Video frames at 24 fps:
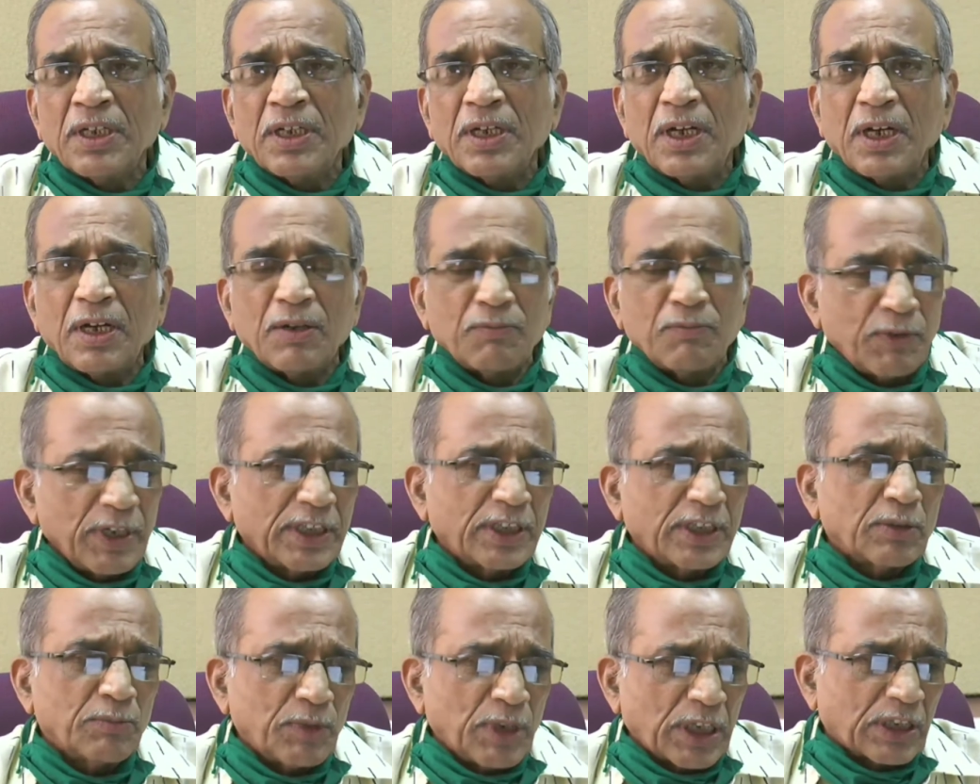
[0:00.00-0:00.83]

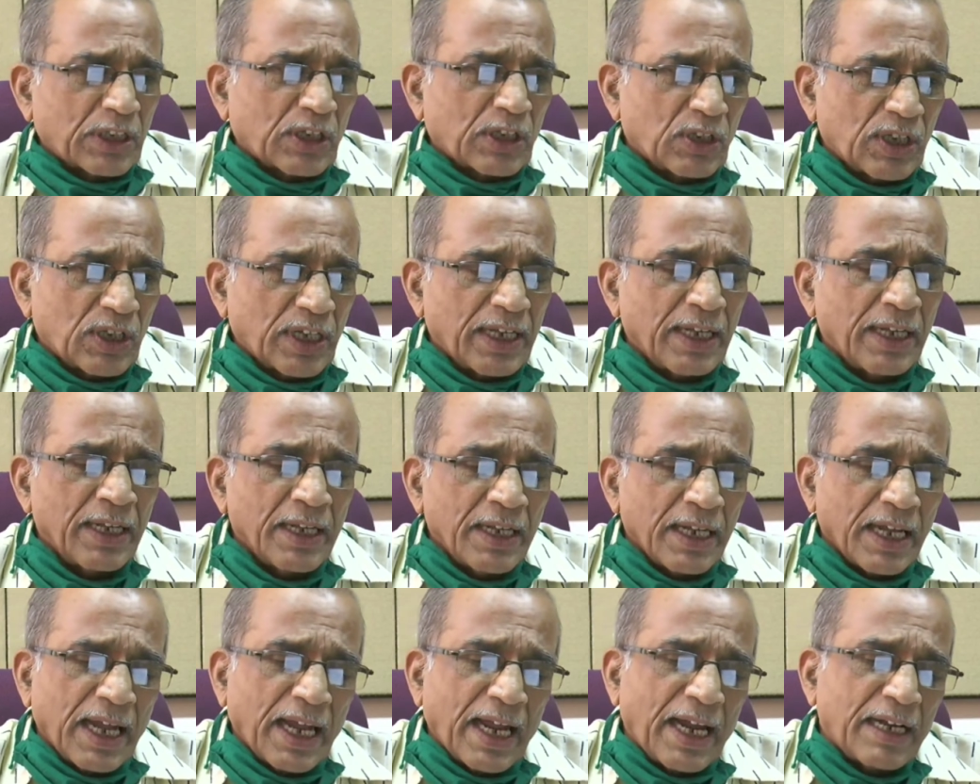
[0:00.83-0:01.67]
with mercury
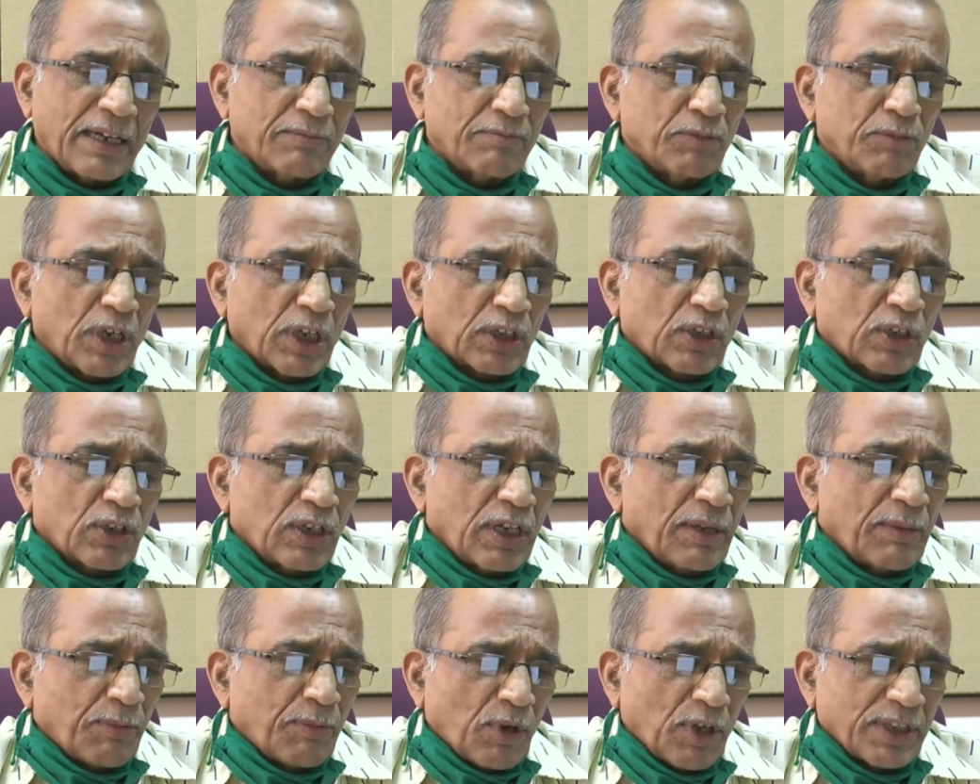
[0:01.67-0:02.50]
and
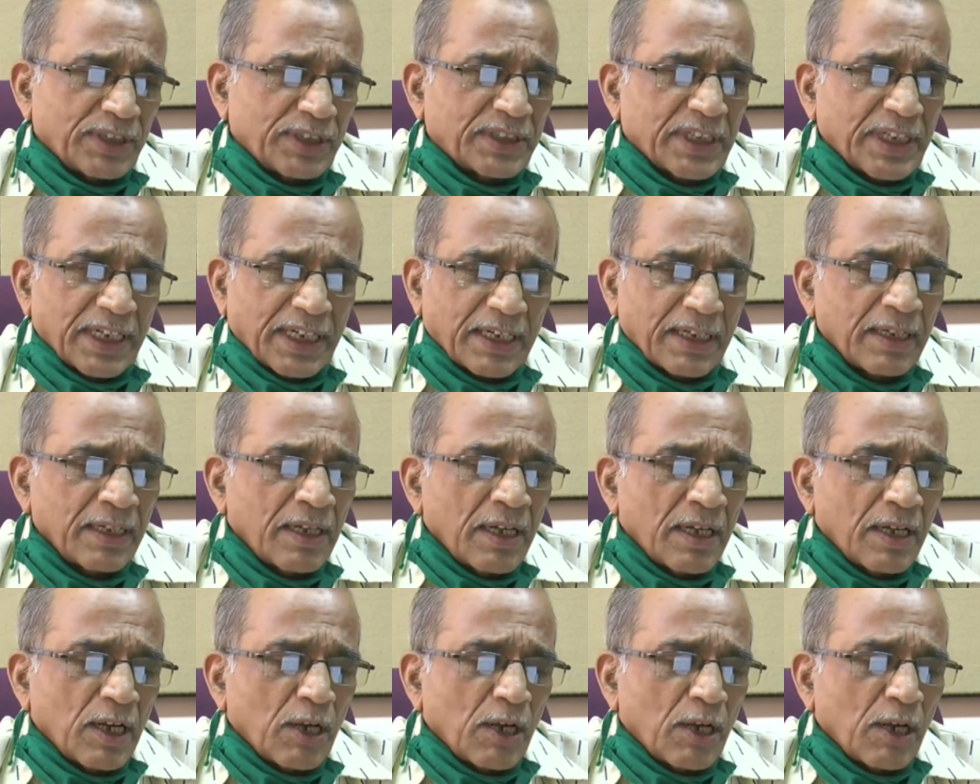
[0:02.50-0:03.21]
mercury poisoning